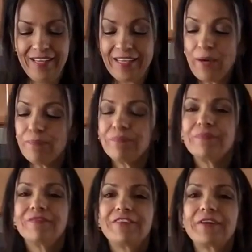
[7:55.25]
Yep,
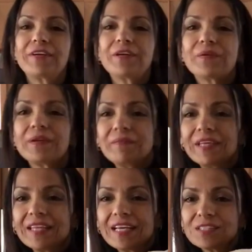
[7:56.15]
very
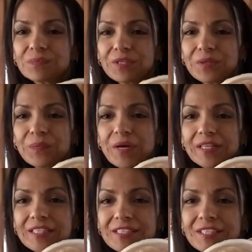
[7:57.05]
creamy. That's what you
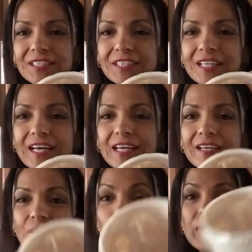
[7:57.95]
want it to look like,
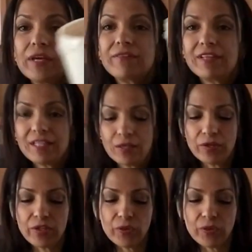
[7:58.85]
or even a little